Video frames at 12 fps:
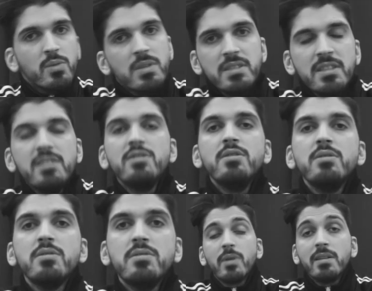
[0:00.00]
will they
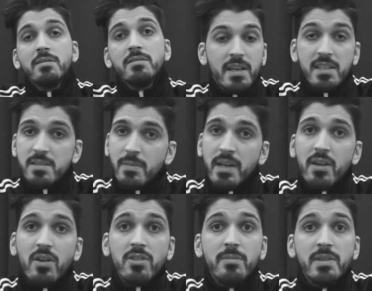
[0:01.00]
do? Well, it's my
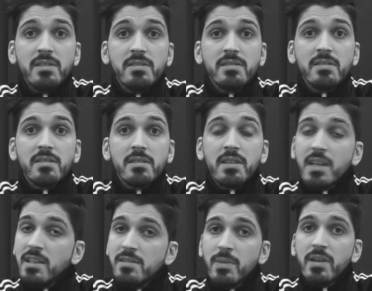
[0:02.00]
arguments
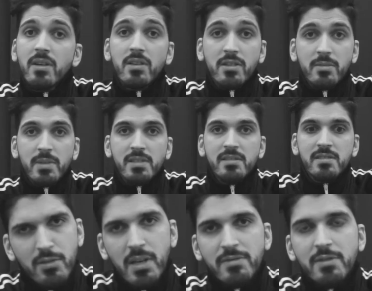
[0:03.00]
against my arguments.
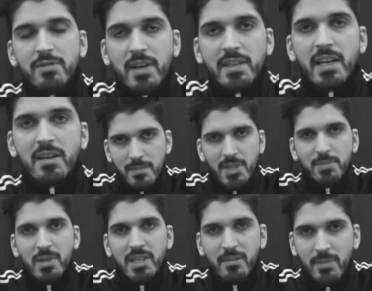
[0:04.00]
You'll have to find out,
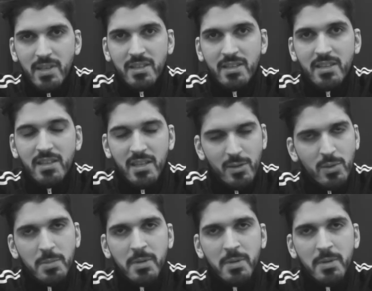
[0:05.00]
but believe me, it will be